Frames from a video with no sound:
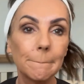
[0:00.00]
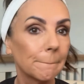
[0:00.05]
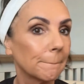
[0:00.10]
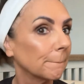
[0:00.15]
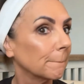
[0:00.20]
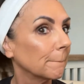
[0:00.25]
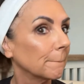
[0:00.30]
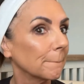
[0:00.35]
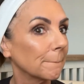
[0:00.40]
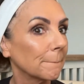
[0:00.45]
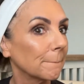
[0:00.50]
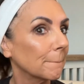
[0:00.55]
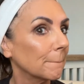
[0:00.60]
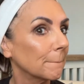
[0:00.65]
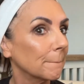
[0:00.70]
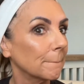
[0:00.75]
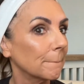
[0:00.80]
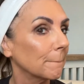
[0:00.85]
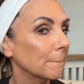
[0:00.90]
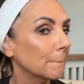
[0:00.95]

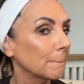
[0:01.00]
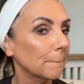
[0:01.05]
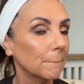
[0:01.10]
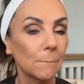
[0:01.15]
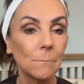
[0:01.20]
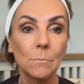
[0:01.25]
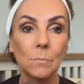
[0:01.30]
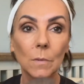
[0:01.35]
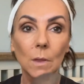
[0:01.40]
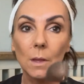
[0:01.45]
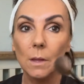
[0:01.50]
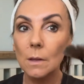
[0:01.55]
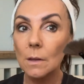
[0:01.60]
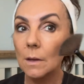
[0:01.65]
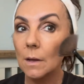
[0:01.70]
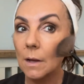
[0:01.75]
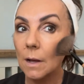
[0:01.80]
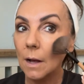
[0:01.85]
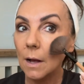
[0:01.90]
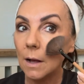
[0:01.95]

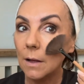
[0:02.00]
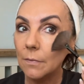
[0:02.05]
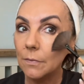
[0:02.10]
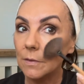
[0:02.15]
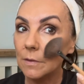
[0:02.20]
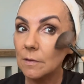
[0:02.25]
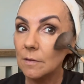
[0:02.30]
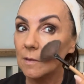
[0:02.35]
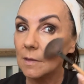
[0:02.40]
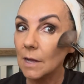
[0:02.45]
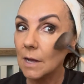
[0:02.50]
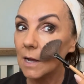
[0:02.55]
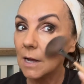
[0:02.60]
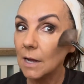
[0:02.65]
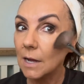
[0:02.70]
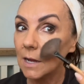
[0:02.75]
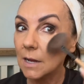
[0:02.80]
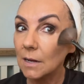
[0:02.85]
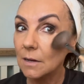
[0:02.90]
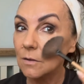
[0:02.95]
And this
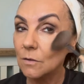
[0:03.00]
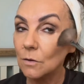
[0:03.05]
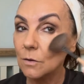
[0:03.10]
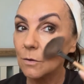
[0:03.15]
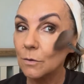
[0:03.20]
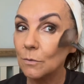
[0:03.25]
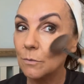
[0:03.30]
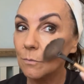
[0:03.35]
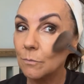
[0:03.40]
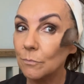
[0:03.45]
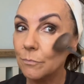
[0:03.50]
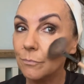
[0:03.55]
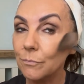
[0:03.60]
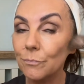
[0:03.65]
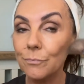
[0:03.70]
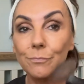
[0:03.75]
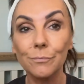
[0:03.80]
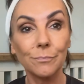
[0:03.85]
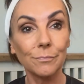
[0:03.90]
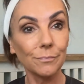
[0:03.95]
side.
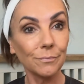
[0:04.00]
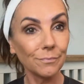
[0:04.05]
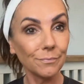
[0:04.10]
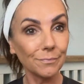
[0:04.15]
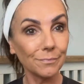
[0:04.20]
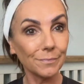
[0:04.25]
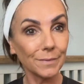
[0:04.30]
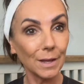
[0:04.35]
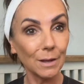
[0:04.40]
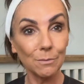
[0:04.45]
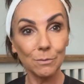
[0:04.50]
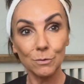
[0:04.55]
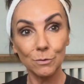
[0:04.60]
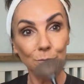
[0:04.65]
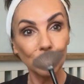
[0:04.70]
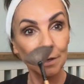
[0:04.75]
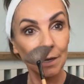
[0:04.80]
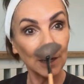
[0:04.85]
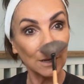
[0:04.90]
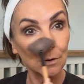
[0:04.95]
And we
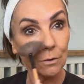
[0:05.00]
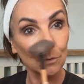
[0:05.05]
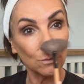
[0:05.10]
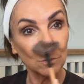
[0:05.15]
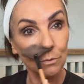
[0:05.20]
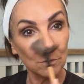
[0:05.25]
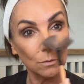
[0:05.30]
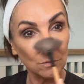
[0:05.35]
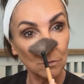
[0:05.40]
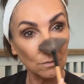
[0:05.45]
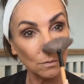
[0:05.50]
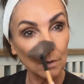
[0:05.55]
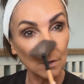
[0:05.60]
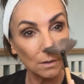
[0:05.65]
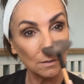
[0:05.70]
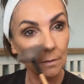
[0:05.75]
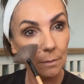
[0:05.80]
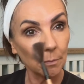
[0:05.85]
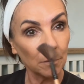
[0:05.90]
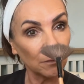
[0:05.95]
don't need loads.
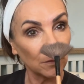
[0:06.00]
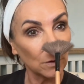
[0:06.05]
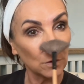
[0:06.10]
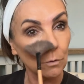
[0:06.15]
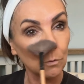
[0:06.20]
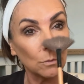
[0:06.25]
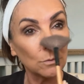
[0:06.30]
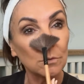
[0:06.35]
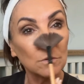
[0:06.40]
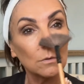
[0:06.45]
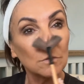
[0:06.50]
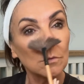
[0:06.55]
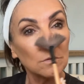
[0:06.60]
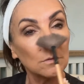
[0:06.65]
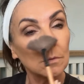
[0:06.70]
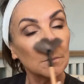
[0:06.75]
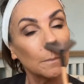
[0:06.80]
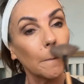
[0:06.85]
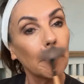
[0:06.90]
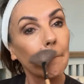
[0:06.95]
Tip of your nose,
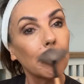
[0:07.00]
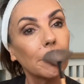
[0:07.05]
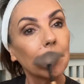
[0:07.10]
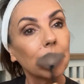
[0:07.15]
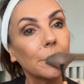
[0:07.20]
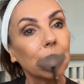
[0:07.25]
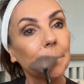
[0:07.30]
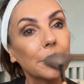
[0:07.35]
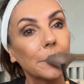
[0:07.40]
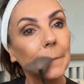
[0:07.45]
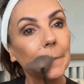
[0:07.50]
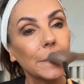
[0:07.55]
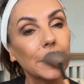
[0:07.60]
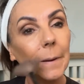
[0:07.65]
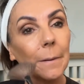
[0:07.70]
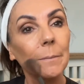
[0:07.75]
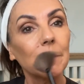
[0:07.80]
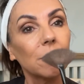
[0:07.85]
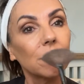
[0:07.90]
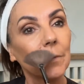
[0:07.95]

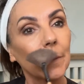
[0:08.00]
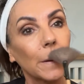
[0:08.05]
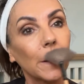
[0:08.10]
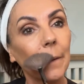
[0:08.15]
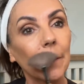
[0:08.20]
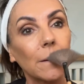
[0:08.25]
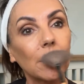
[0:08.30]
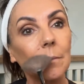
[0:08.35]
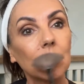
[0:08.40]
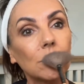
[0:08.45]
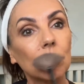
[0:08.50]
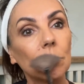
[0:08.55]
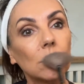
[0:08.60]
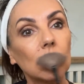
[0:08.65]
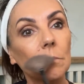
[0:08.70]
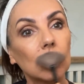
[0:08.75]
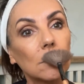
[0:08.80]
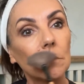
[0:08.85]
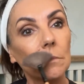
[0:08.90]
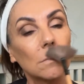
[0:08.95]
top of your
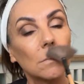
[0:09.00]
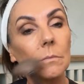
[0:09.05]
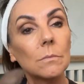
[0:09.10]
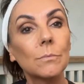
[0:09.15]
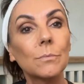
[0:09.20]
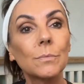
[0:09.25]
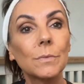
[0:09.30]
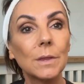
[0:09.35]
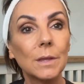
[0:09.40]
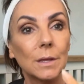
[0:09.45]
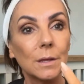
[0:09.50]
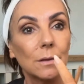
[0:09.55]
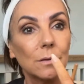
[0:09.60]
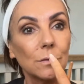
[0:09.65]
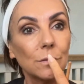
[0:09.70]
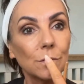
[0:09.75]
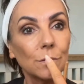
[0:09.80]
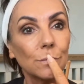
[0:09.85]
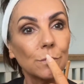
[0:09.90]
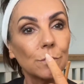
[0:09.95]

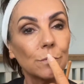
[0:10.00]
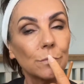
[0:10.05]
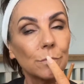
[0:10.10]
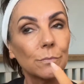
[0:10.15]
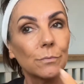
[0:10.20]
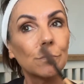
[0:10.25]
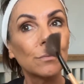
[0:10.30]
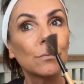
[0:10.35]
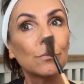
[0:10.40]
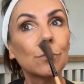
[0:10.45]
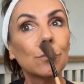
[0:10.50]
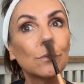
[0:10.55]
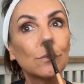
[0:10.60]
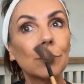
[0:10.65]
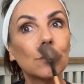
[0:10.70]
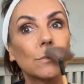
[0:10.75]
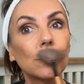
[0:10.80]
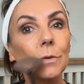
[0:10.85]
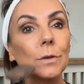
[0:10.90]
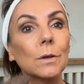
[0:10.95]
this,
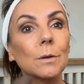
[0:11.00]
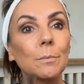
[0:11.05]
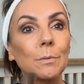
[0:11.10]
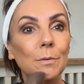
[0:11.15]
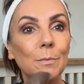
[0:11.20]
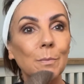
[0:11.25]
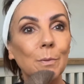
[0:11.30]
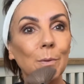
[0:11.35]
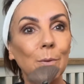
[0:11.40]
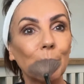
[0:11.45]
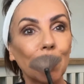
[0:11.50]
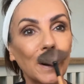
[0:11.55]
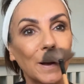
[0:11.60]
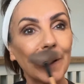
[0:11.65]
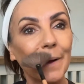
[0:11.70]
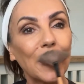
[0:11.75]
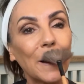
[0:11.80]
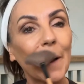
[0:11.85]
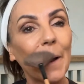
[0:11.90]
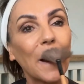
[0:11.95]
Cupid's bow.
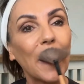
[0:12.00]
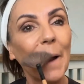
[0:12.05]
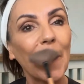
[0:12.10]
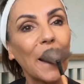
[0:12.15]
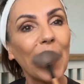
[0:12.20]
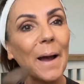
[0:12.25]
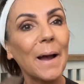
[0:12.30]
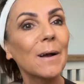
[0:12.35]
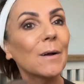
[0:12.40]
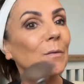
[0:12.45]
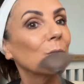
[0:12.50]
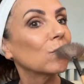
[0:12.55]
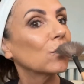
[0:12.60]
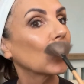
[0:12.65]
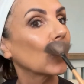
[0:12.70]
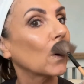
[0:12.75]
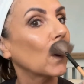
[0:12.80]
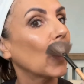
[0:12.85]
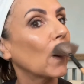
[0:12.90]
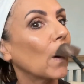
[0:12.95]

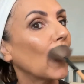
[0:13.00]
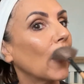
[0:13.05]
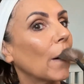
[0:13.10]
Forgot.